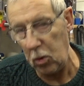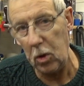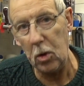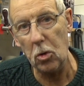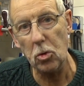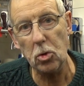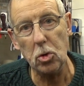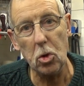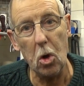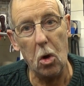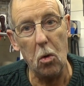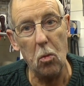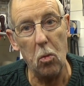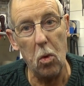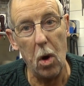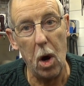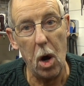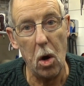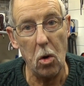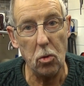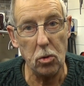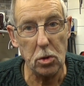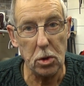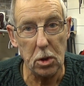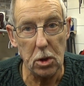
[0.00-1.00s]
Wheels Gone
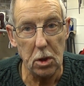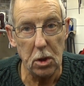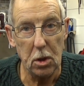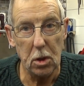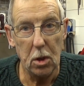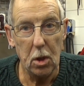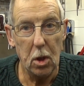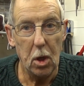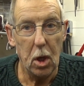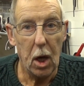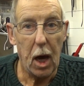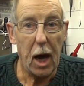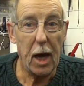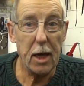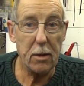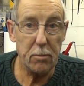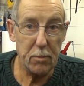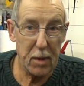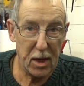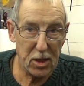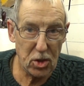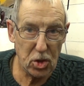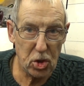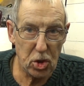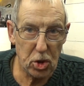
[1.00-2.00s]
Wild, a
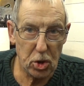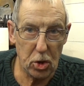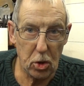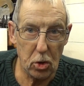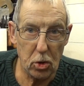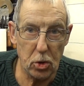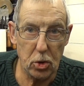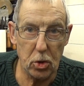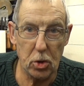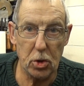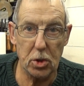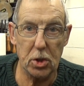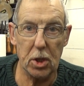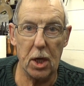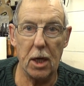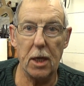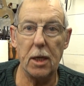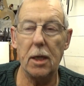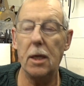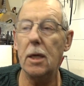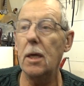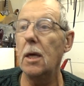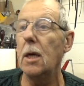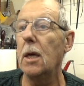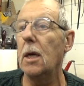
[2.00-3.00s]
mention I should
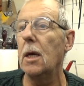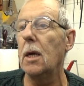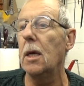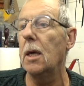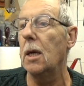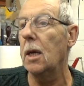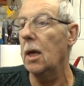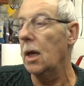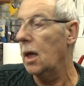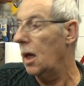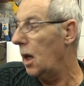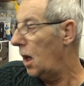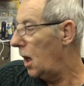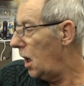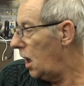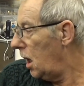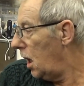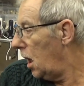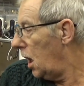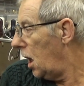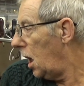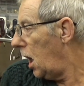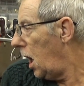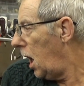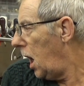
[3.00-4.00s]
say,
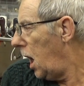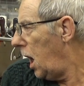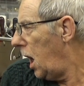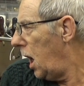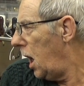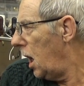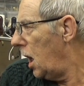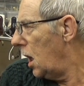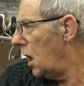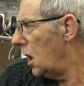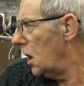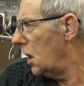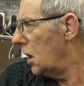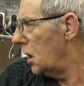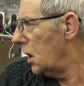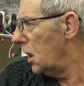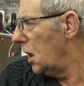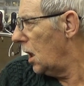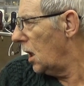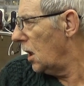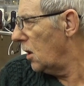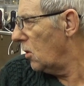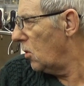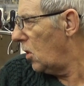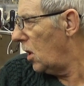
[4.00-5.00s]
and the
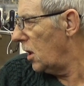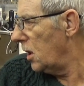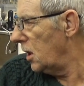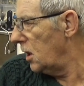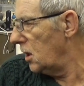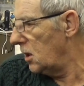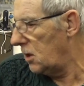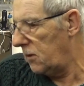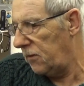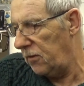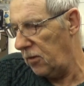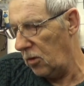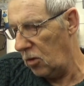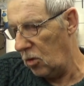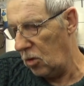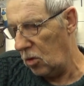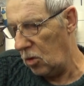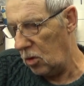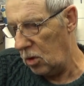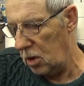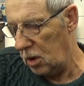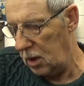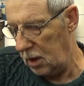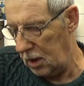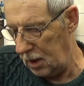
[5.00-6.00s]
other one is
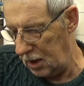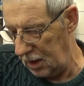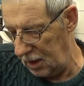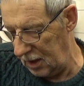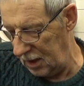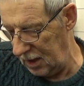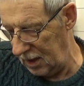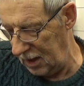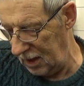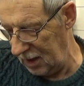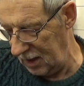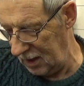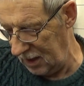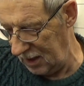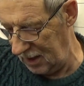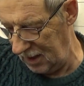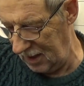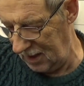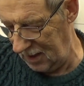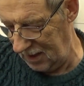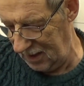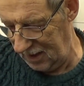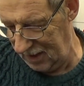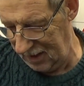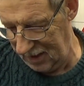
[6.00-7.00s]
for
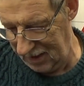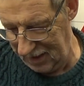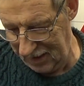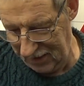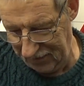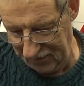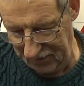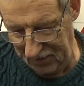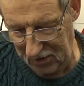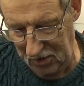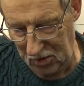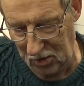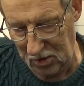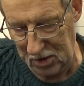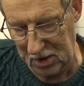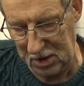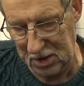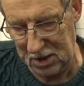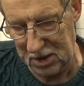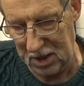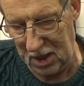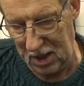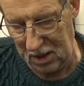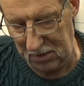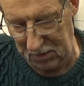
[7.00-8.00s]
forgot
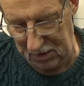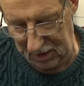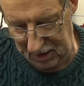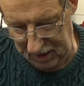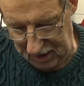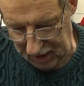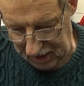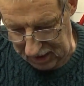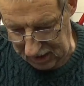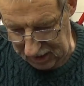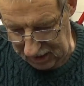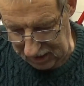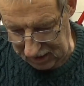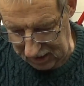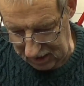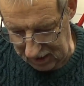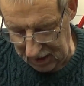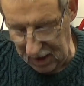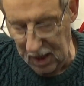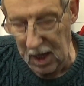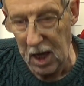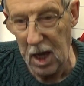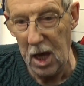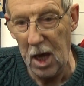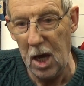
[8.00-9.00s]
his name in Canada.
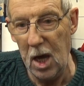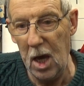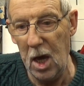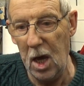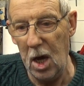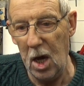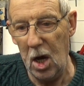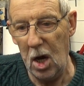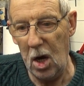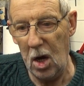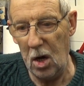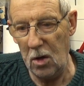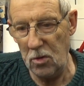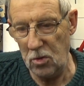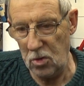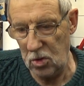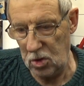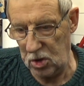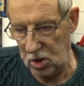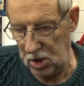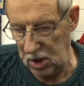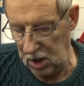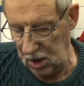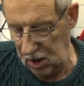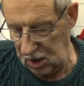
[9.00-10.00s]
I
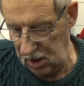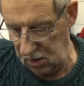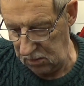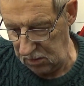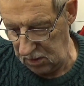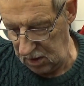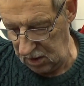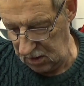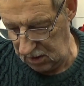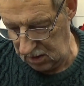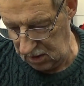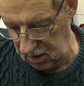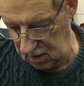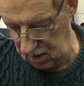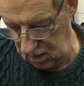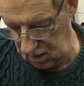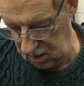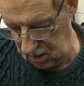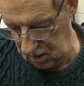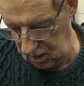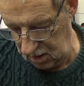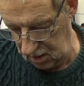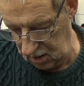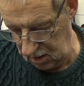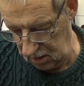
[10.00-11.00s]
just sent him a
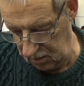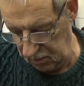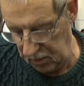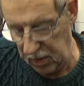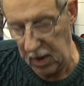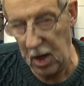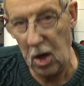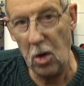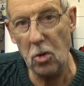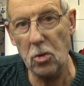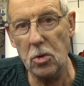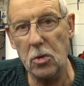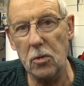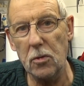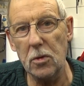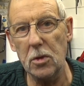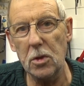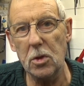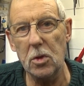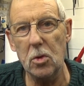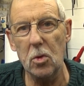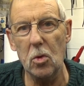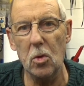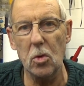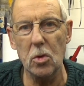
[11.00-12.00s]
pouch for his
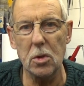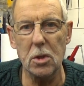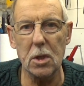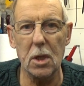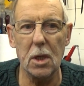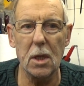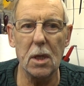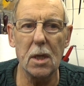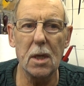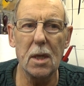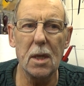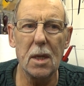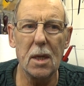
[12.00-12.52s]
daughter.